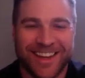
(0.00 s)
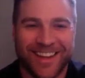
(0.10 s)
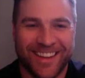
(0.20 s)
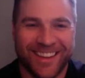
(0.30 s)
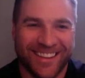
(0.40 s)

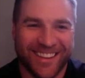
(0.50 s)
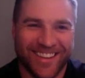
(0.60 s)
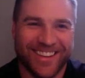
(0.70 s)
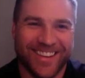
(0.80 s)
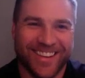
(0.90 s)

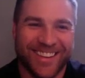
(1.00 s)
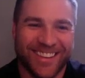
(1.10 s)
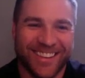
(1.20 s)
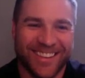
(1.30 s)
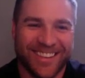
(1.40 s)

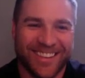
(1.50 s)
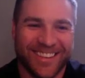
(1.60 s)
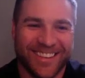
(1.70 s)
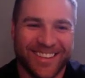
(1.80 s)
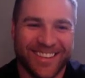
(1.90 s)

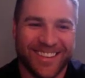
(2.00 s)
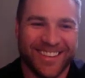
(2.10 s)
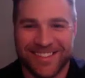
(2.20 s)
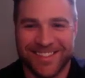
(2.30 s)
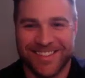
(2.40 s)

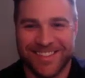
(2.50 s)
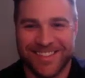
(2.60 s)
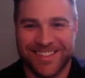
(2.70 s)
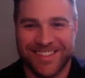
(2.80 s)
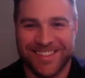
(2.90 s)

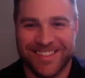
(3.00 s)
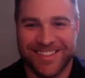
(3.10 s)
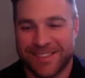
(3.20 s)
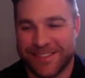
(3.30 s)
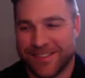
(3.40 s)

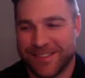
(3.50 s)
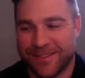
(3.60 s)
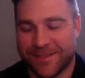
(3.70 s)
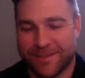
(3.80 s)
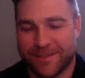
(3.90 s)

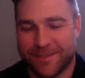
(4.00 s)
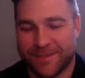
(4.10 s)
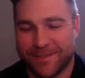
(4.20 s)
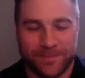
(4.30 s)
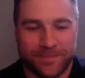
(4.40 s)

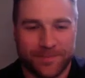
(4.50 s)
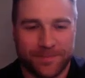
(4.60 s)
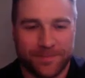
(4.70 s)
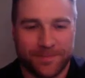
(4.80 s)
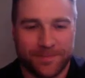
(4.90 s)

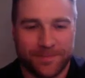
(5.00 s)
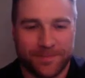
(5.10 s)
The person shown says nothing.